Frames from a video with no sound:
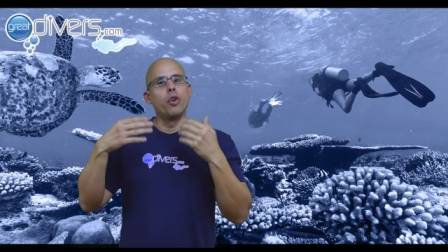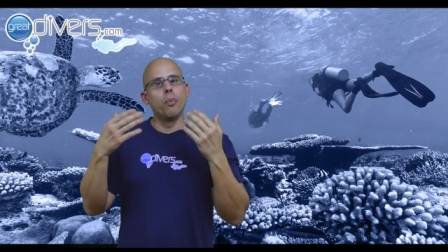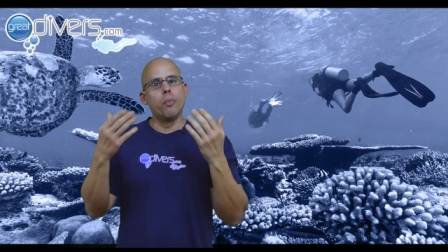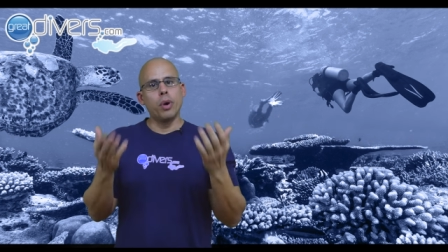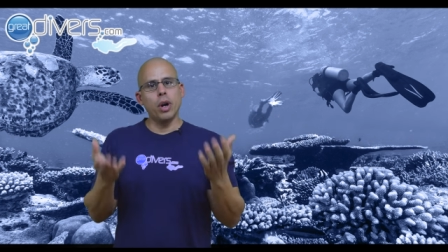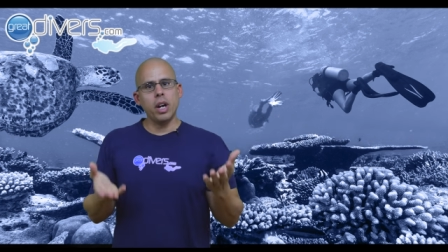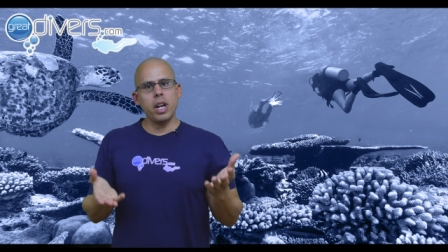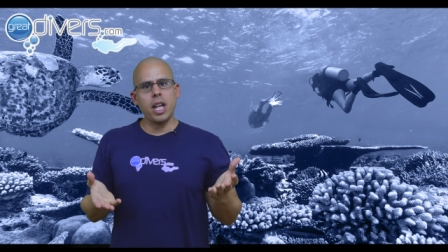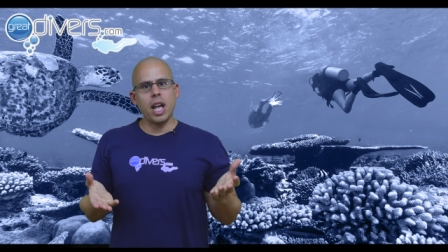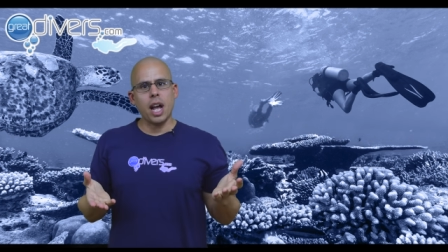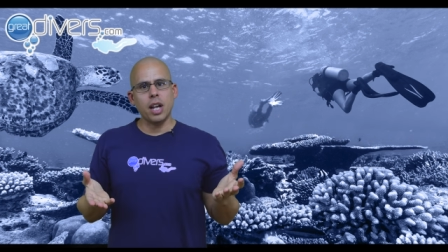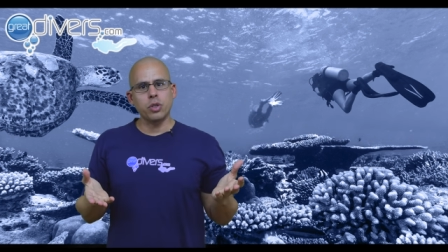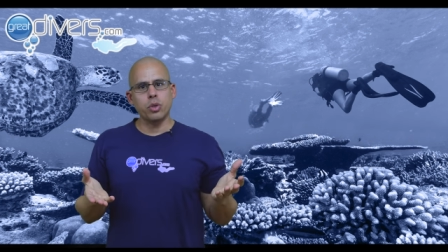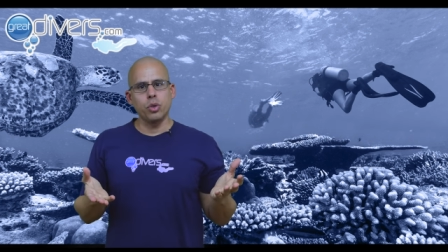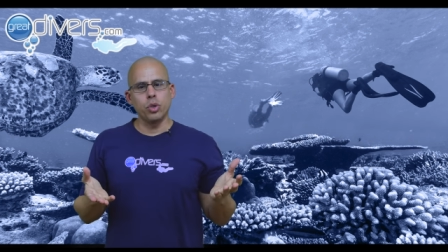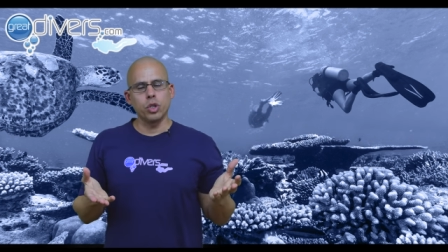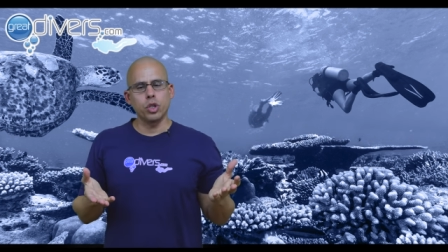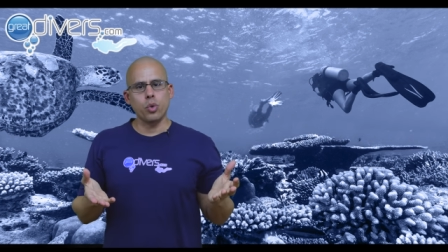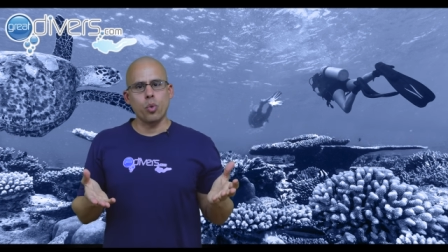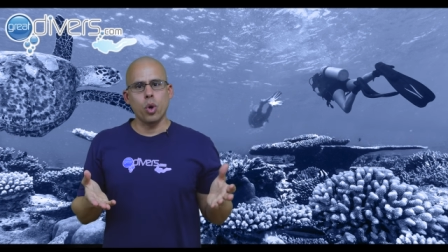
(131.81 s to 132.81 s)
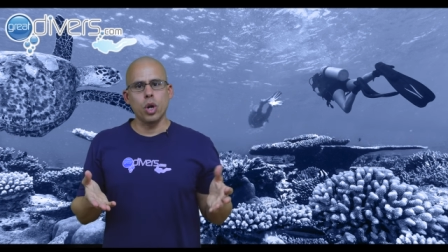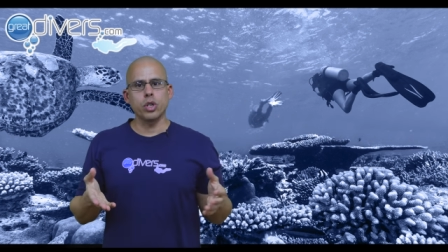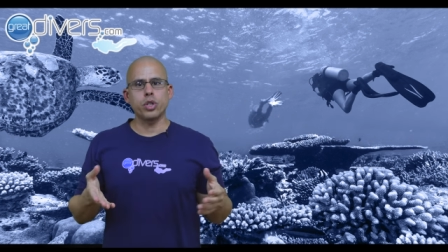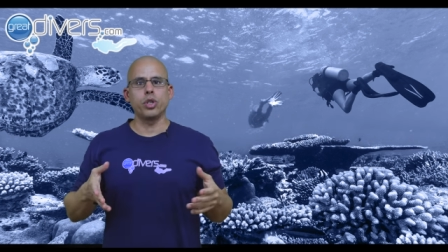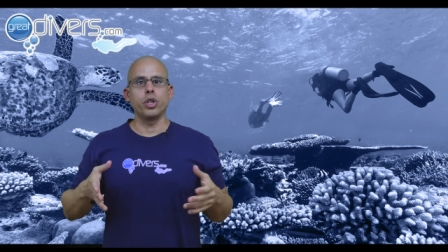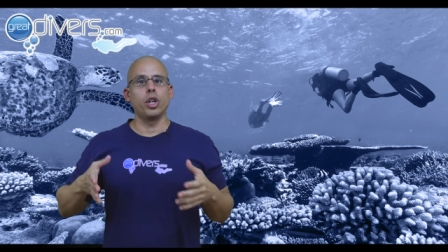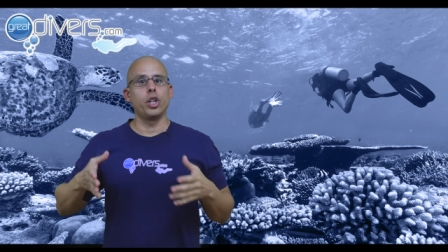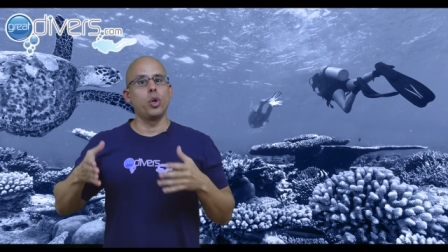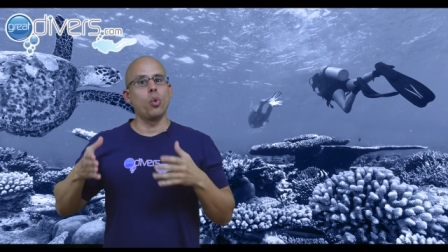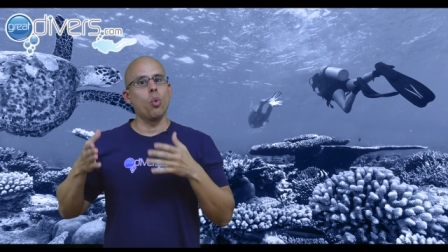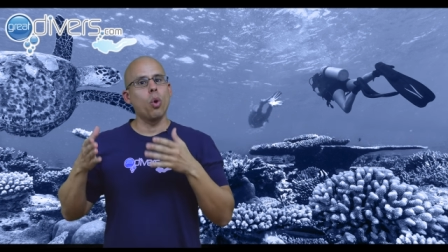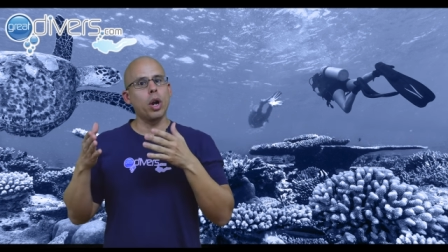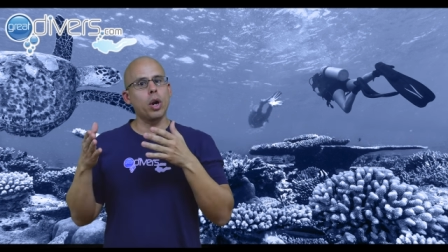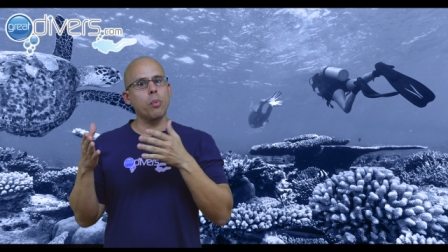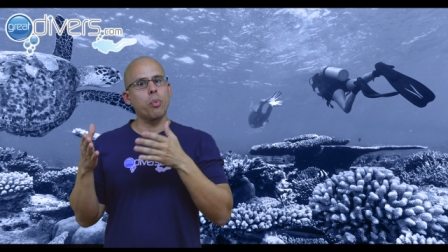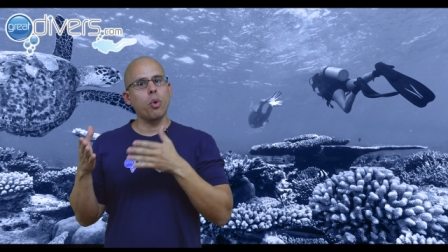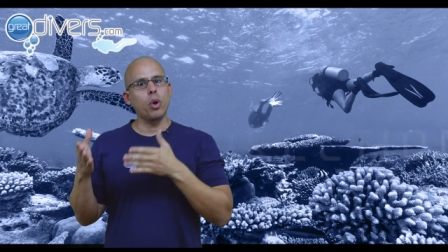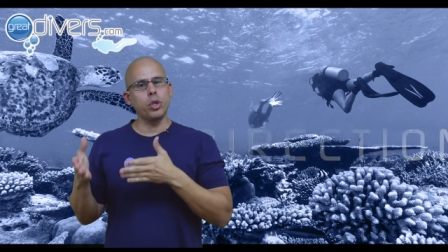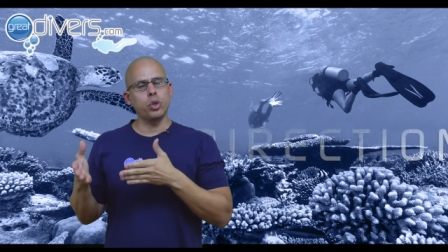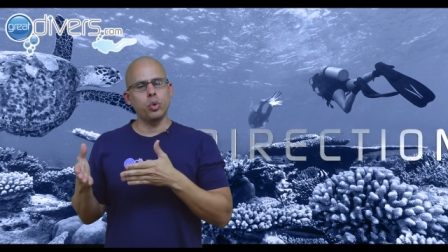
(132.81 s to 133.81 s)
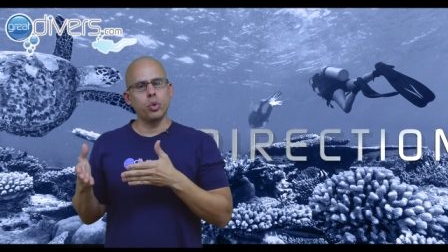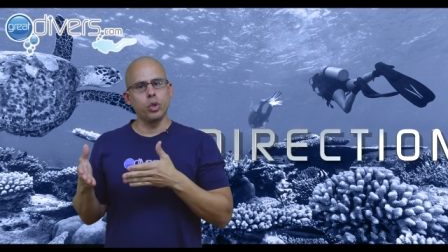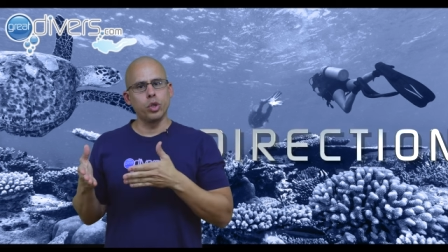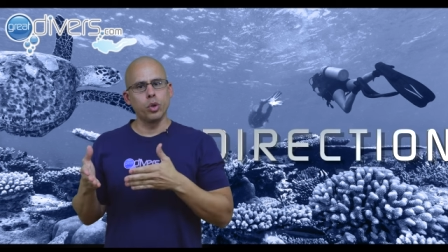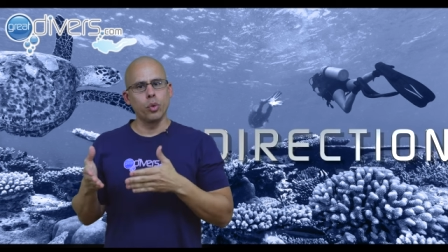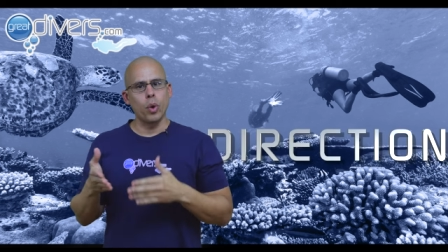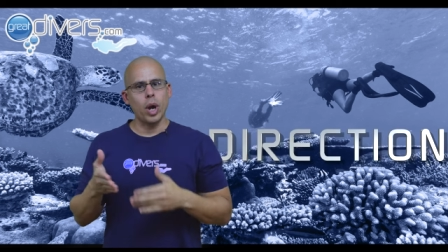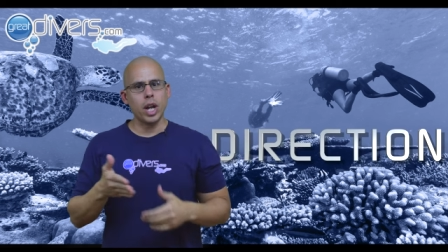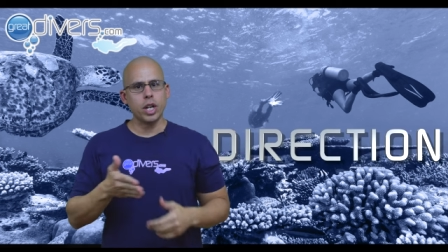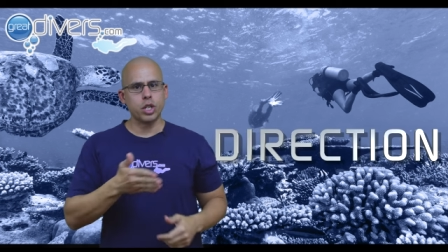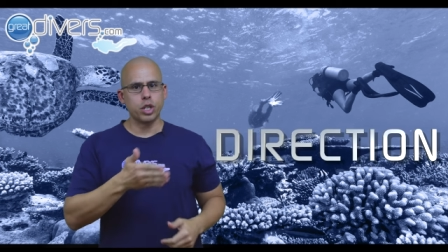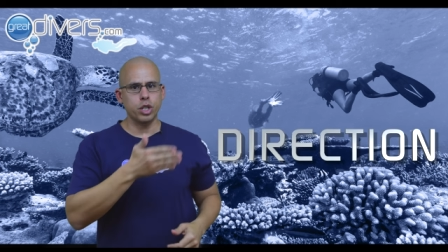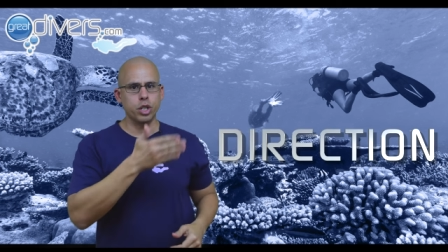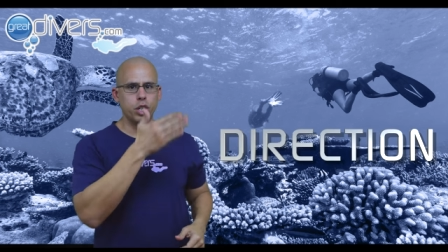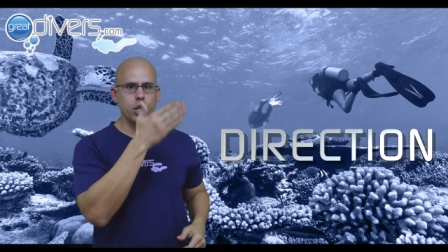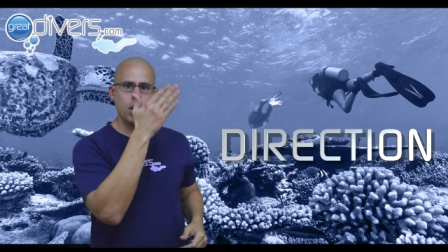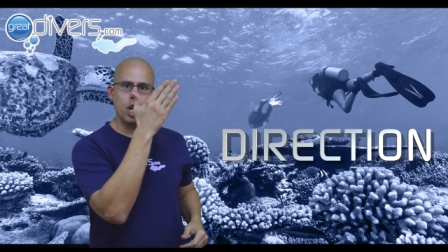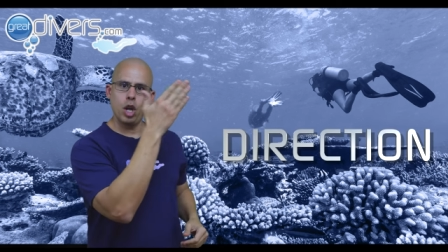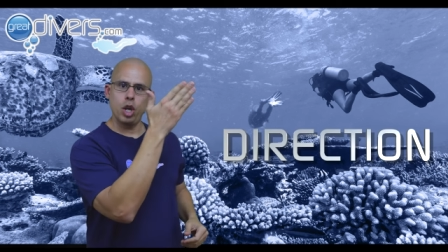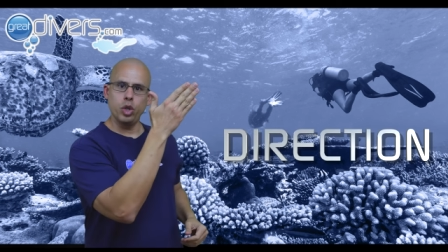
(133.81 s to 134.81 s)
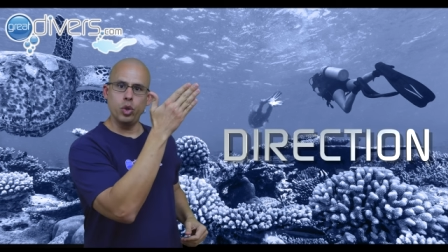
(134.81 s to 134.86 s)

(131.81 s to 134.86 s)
your buddy asks you this question and you want to point to a direction,